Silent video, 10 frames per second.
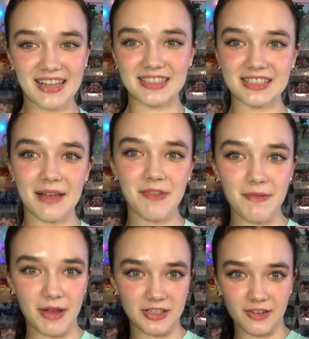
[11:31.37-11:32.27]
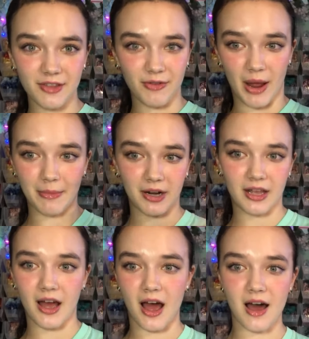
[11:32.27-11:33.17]
Just send me a picture of the fabric
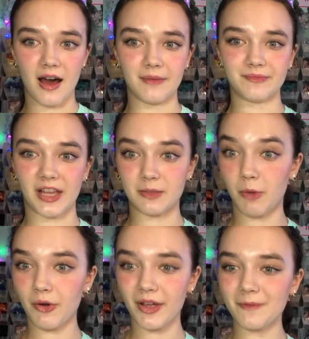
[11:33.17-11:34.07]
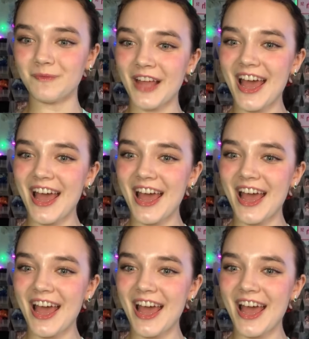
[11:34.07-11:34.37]
that's broken,